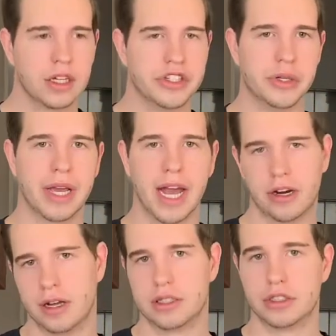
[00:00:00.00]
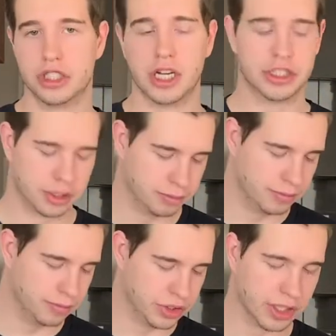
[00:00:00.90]
You cannot judge
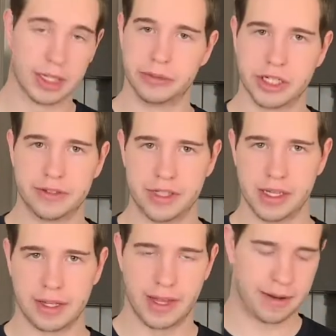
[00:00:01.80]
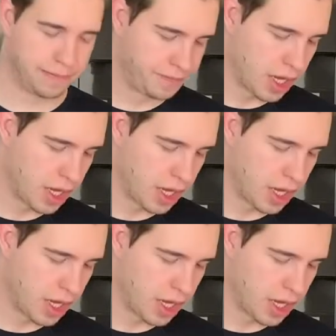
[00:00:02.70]
music objectively like that.